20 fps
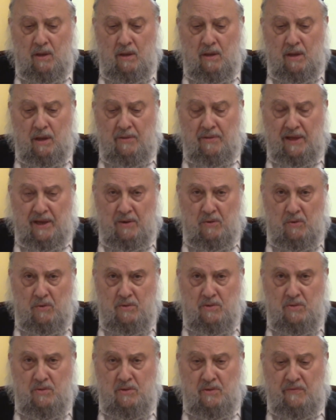And that
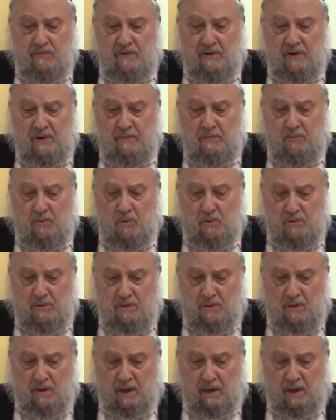also is a very important